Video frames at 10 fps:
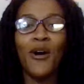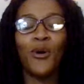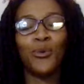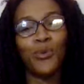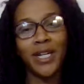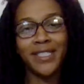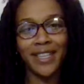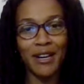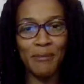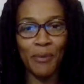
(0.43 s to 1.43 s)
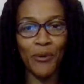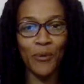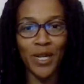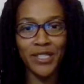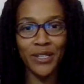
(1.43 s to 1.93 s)
What's up?
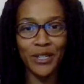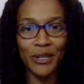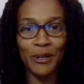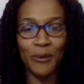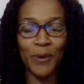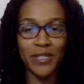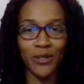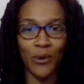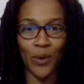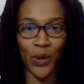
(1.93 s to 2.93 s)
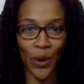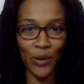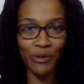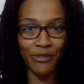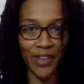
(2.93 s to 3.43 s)
What's good? What's going
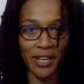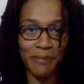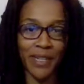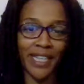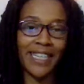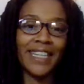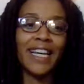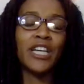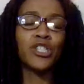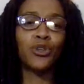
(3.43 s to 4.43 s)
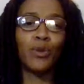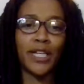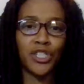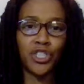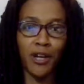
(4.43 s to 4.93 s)
on, family? So
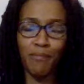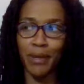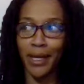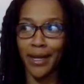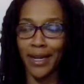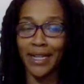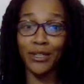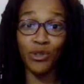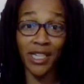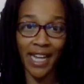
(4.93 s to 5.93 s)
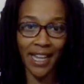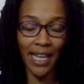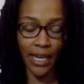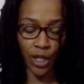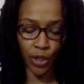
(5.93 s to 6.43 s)
let's jump in and do the daily
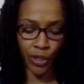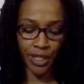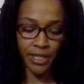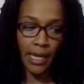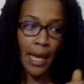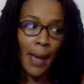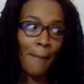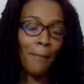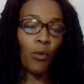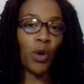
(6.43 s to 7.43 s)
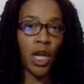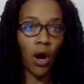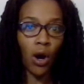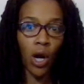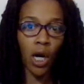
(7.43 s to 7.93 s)
increase. But we
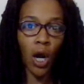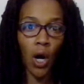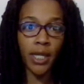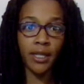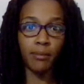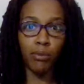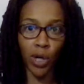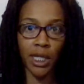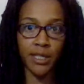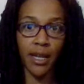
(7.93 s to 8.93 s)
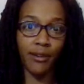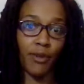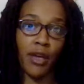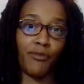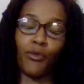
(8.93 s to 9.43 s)
are on the brinks of
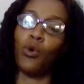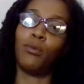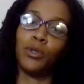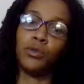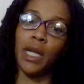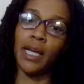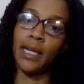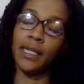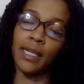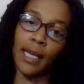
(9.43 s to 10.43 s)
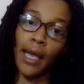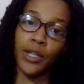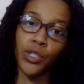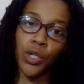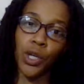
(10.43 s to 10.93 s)
a full moon in
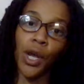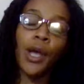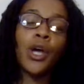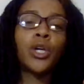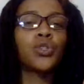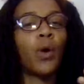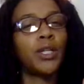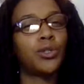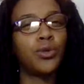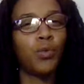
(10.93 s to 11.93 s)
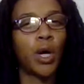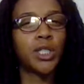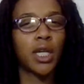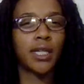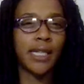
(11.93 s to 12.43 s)
Cancer. So I do want
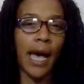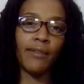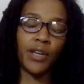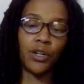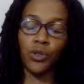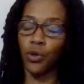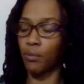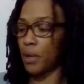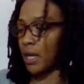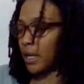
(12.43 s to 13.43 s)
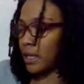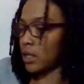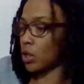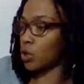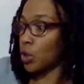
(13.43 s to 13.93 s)
to dive in a little bit
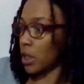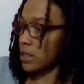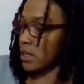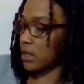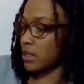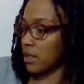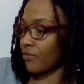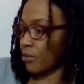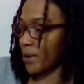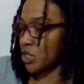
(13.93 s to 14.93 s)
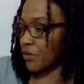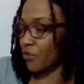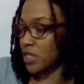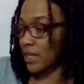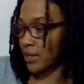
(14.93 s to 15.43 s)
and look into this information
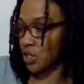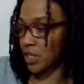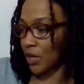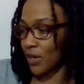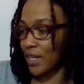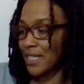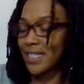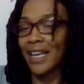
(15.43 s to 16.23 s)
for Sagittarius.